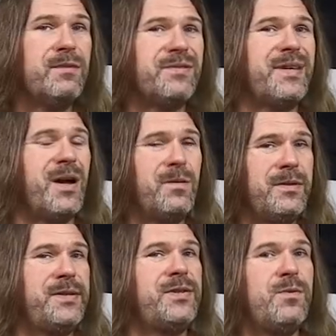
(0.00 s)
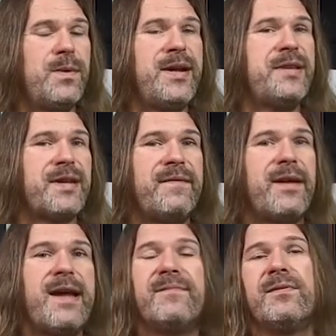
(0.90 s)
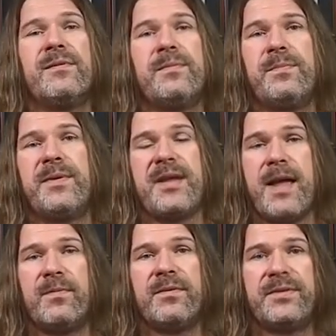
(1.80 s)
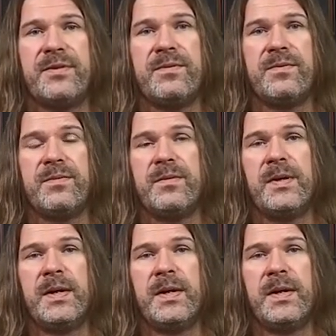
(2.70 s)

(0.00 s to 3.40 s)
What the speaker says: those are the only two ways I've ever been able to